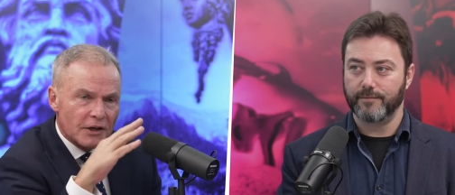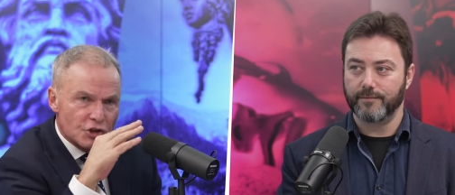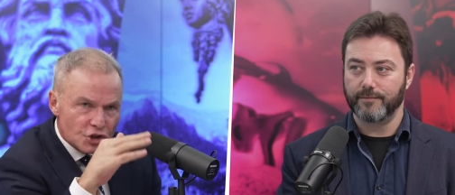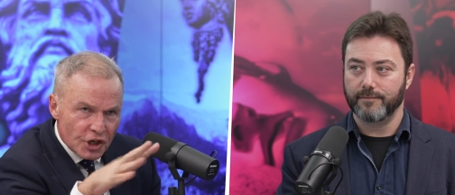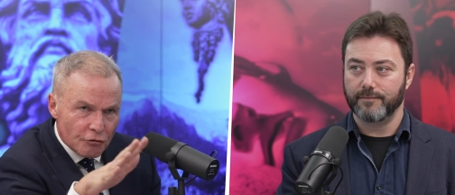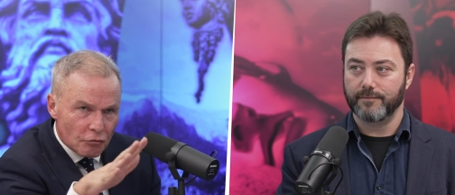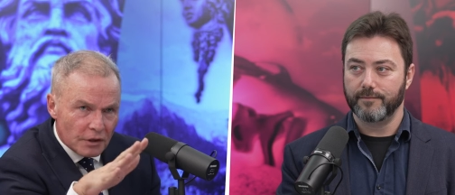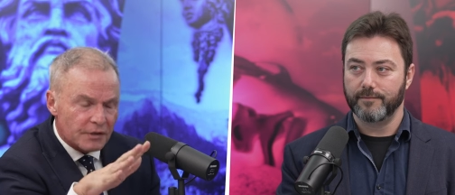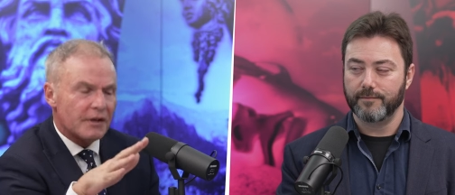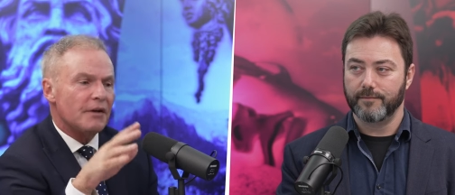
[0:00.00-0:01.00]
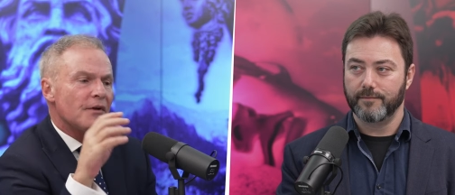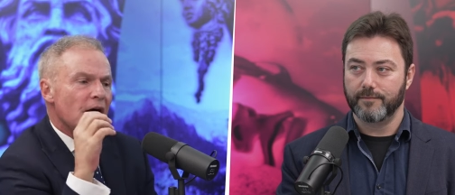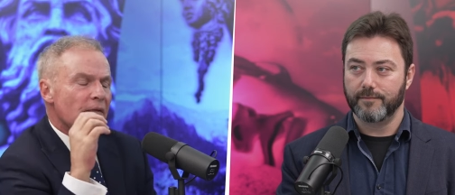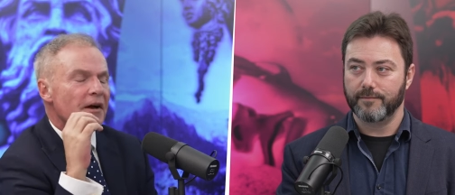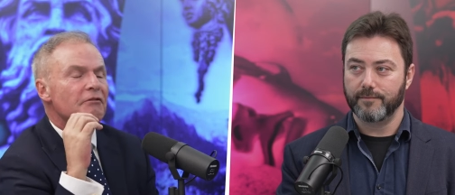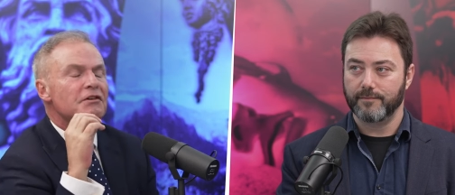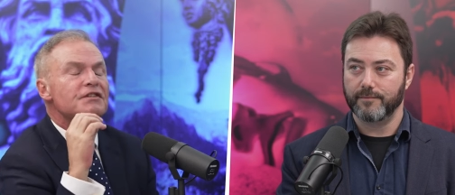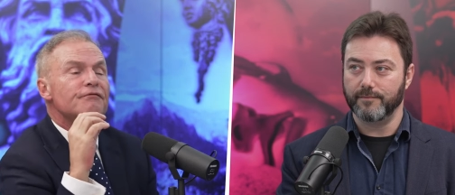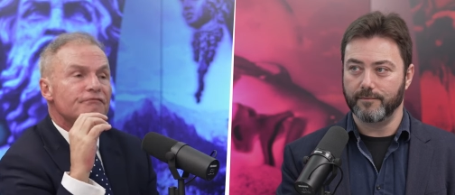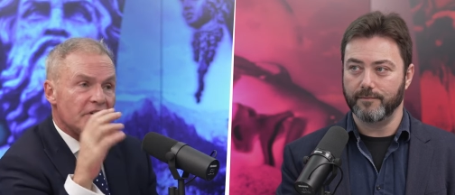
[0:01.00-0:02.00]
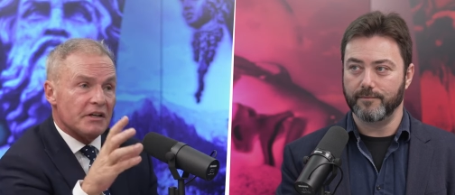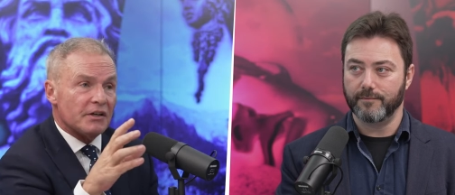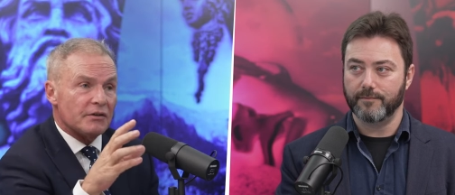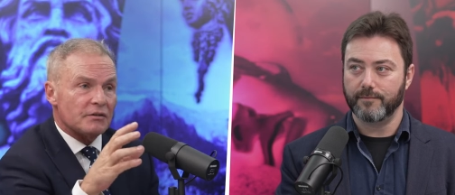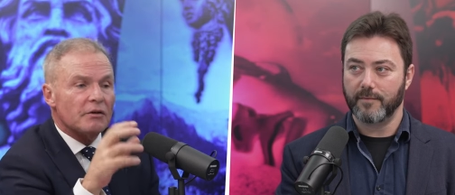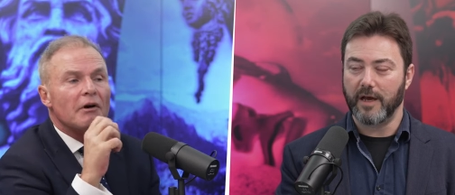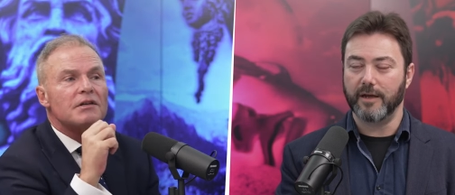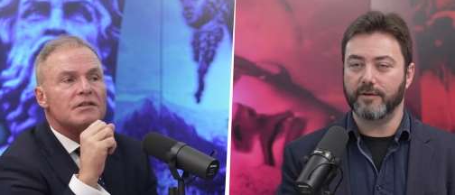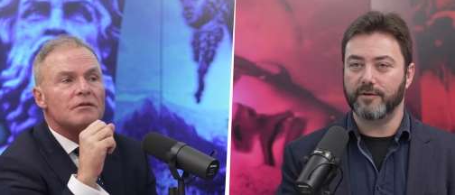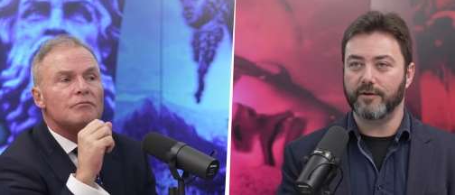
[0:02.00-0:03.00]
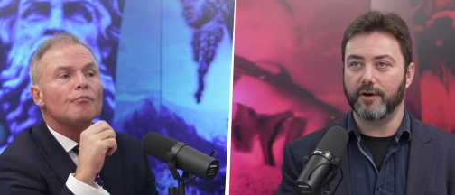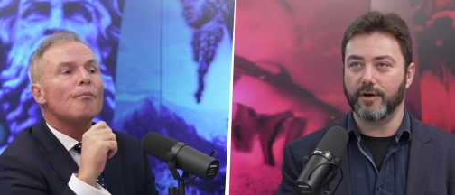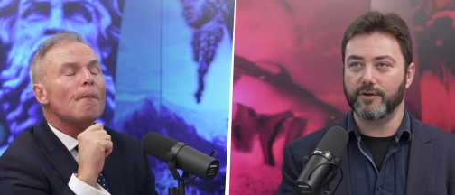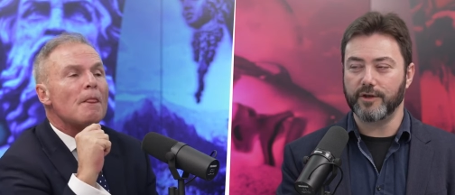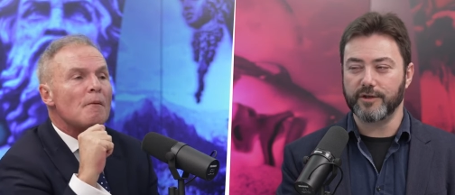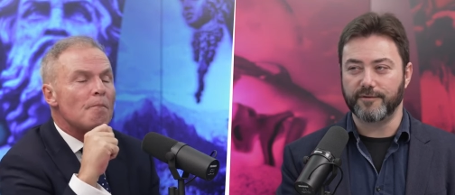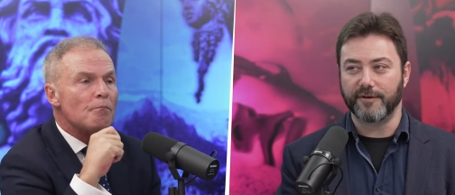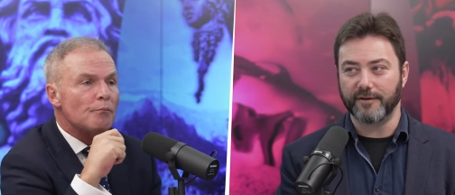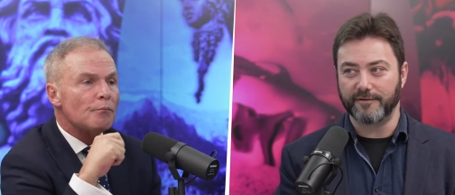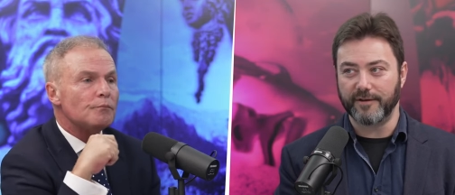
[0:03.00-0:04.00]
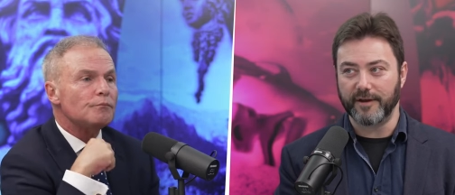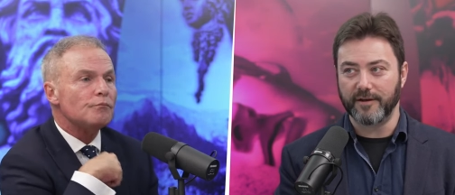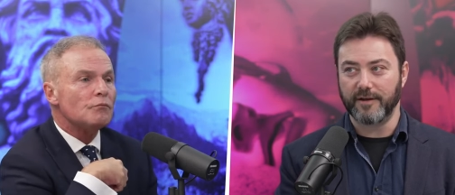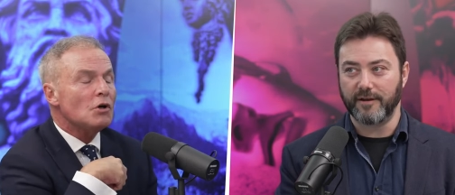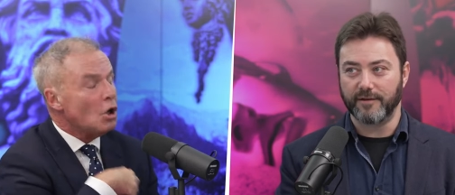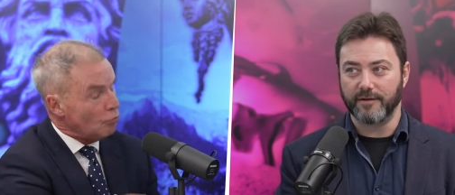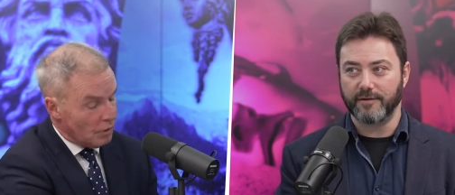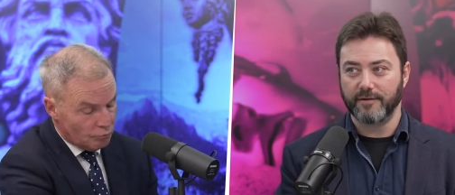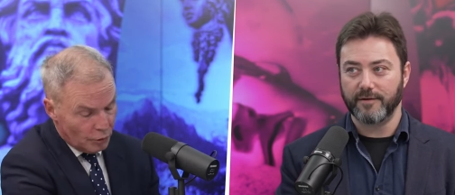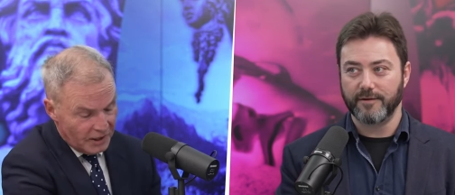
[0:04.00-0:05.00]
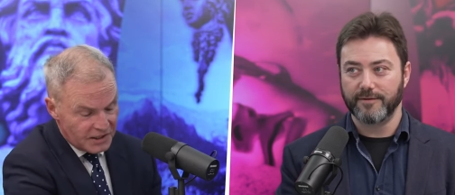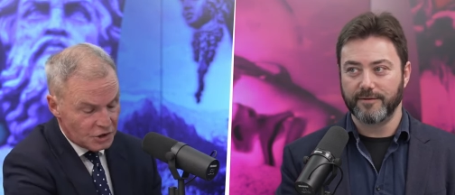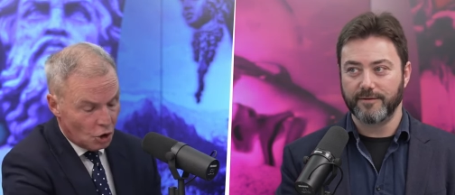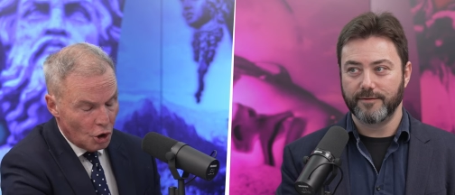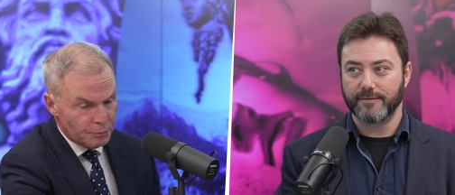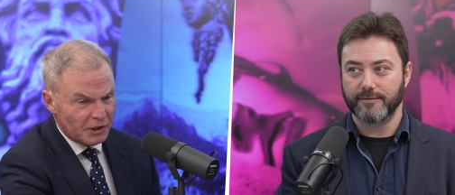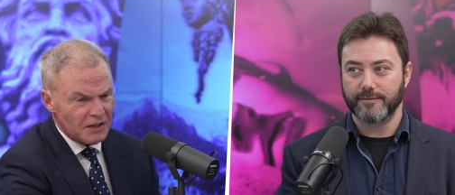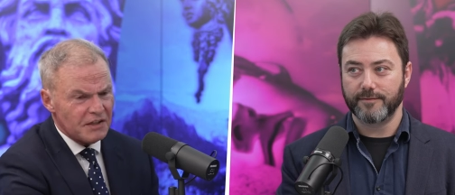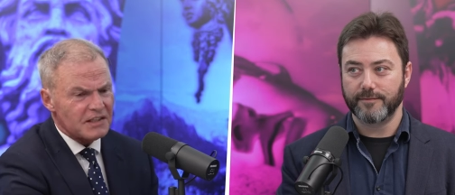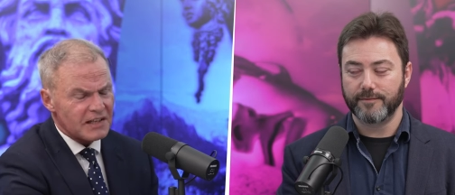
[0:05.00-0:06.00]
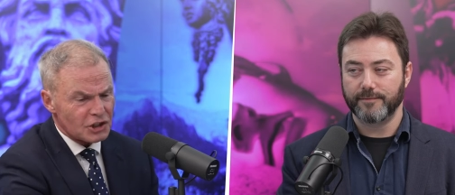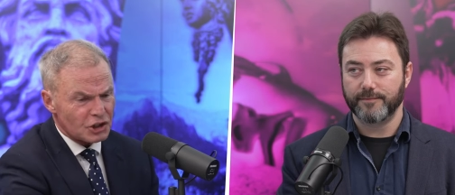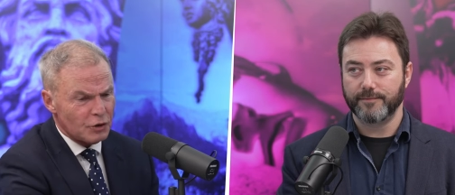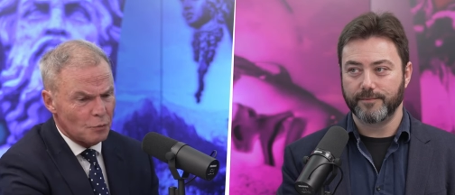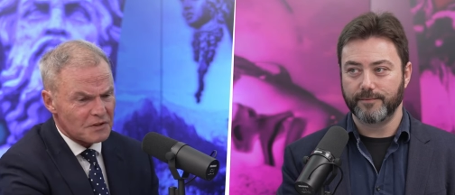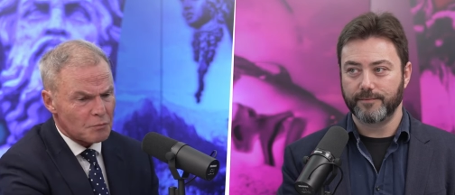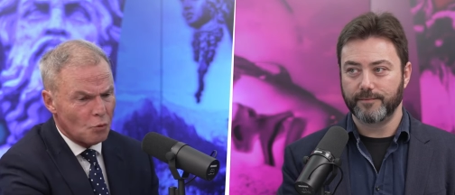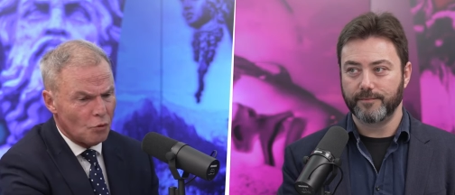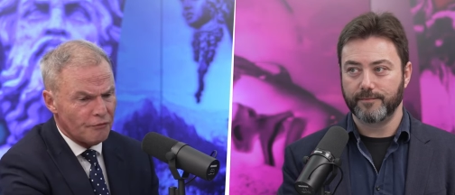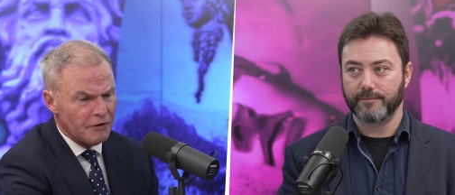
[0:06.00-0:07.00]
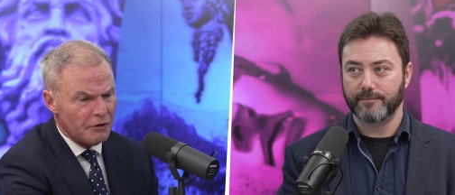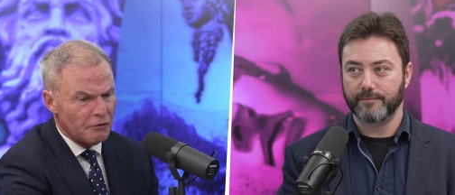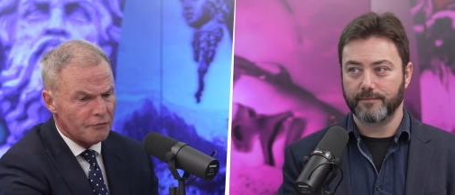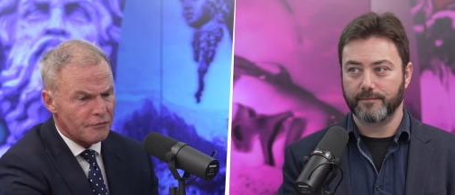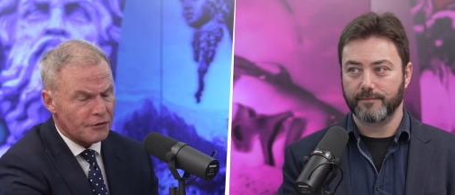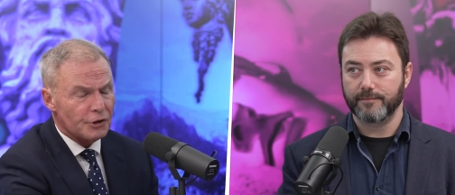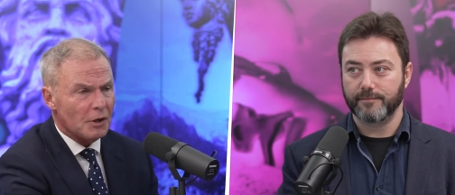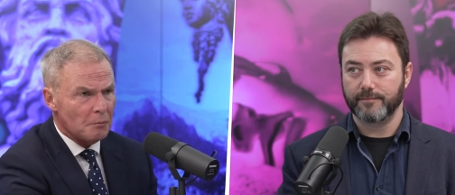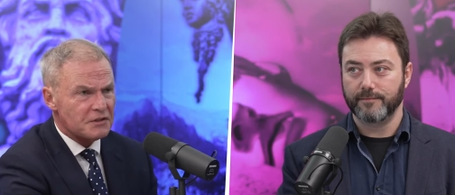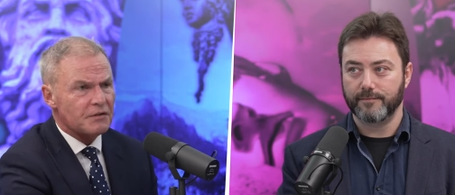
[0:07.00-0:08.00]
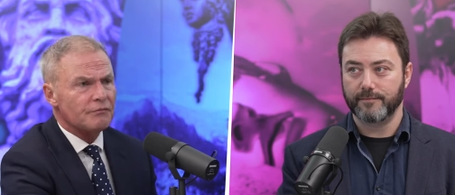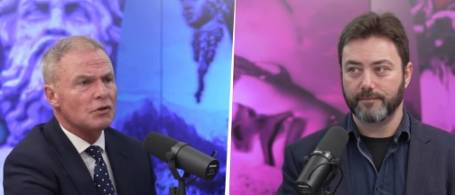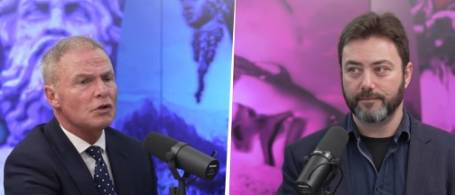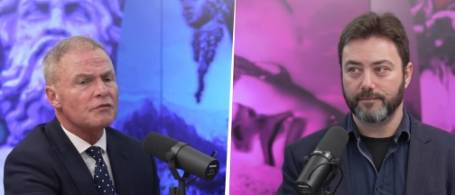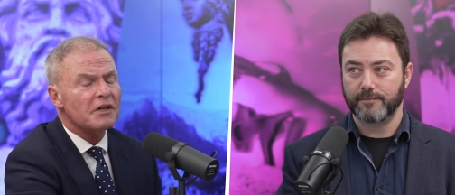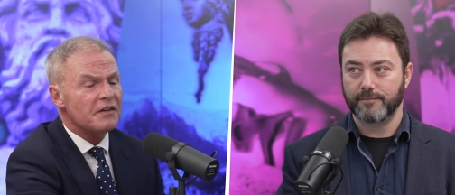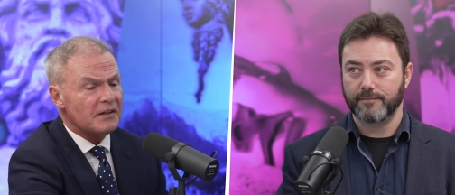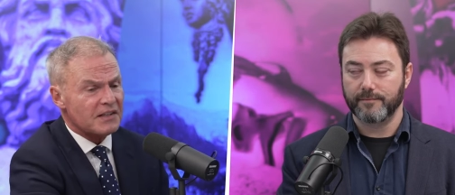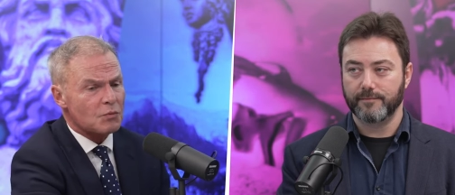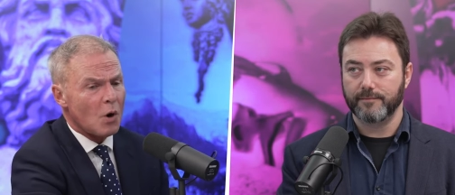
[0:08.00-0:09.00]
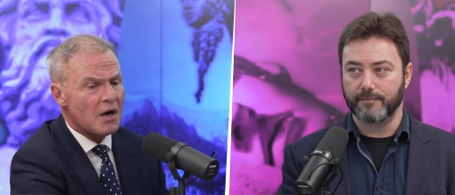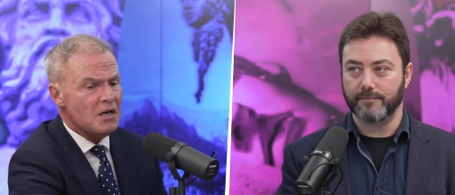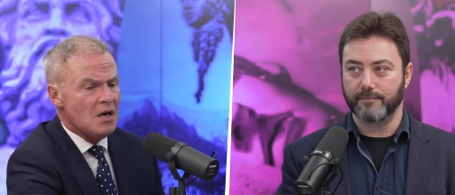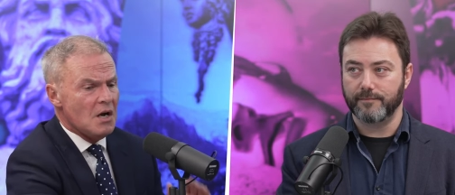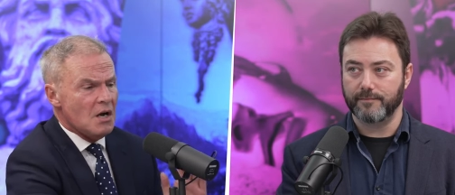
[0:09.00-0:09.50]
Speaker 1: and generally there there is fear and not unjustified
Speaker 2: fear either.
Speaker 1: It's not, but I think it's actually almost more fear of the numbers involved. I think that's why